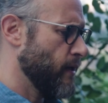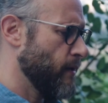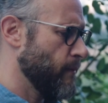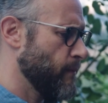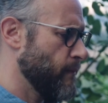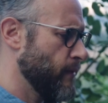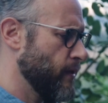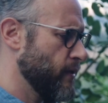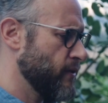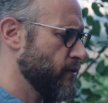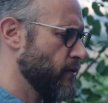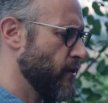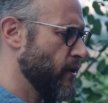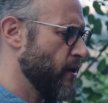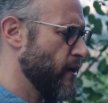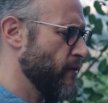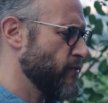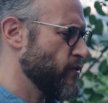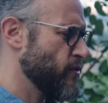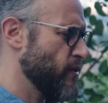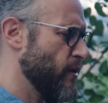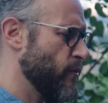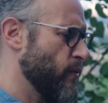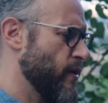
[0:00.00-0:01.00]
military
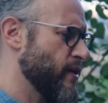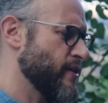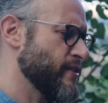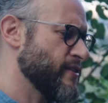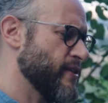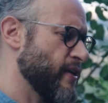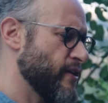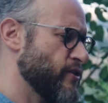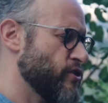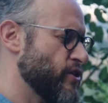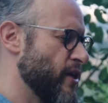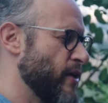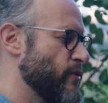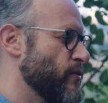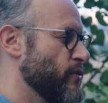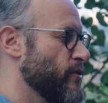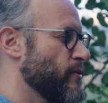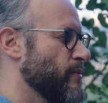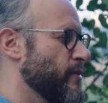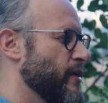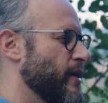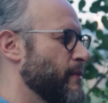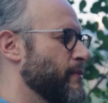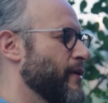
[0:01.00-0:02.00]
officer, I want to say
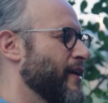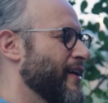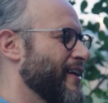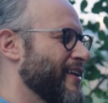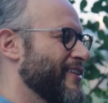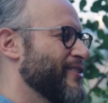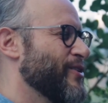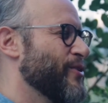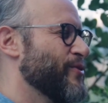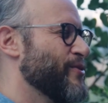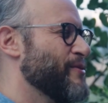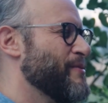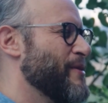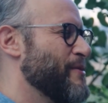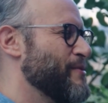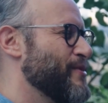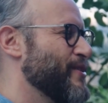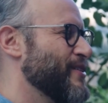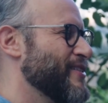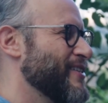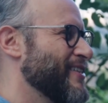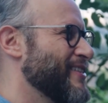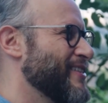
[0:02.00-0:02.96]
general, but I don't remember his